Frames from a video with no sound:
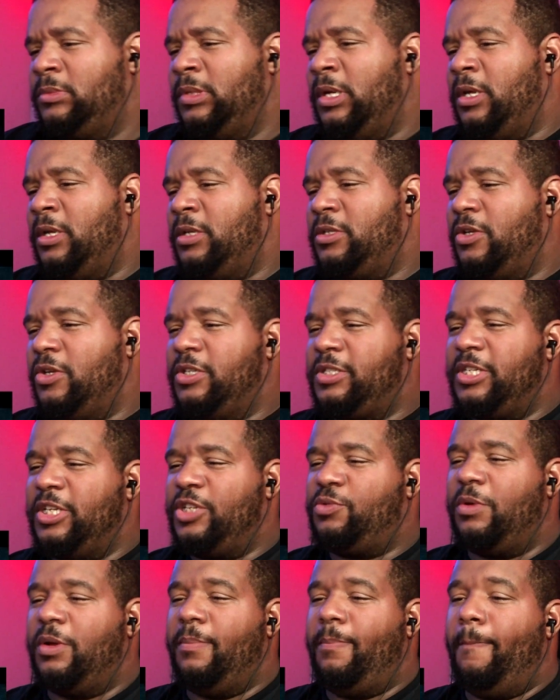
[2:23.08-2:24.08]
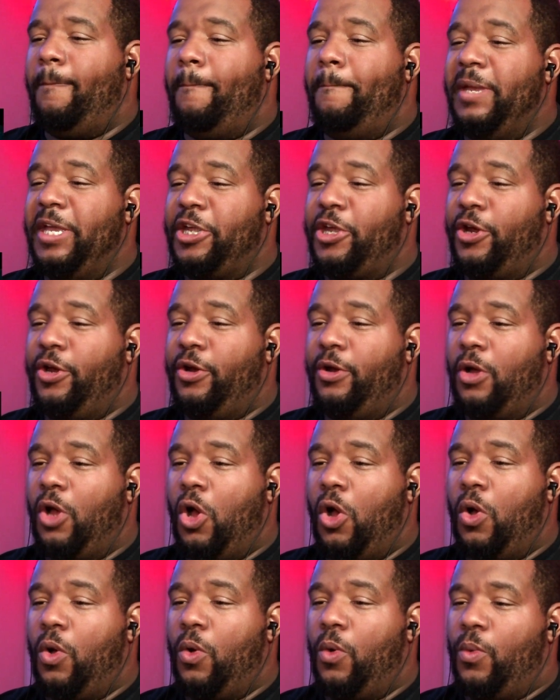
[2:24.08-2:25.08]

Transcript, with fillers: So is this one bigger? Oh.